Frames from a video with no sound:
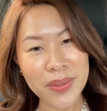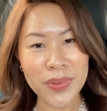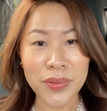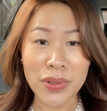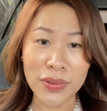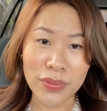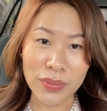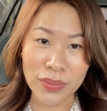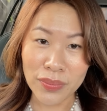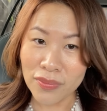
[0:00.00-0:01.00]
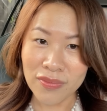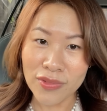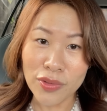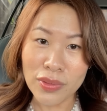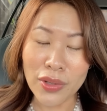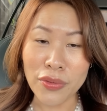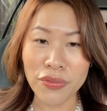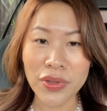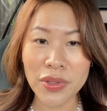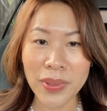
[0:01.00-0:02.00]
me know how you
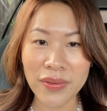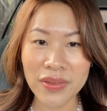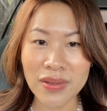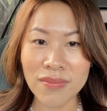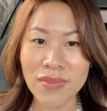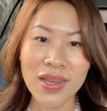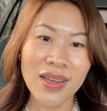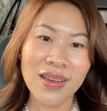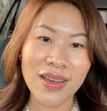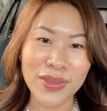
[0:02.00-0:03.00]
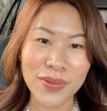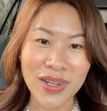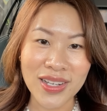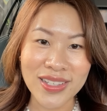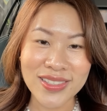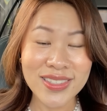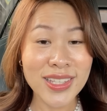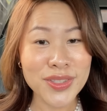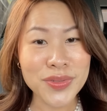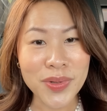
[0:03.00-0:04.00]
feel about them. Otherwise,
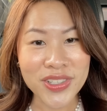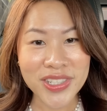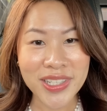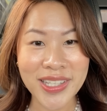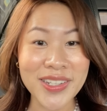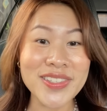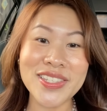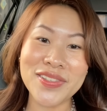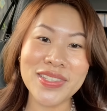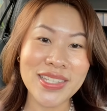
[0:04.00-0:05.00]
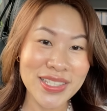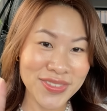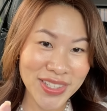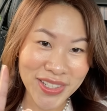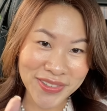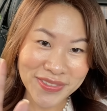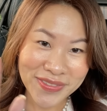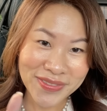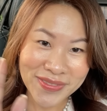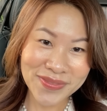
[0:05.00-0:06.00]
thanks for watching, and I'll see you in the next video.
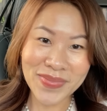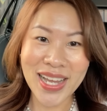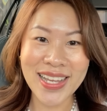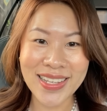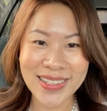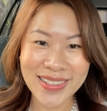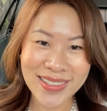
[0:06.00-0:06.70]
Bye.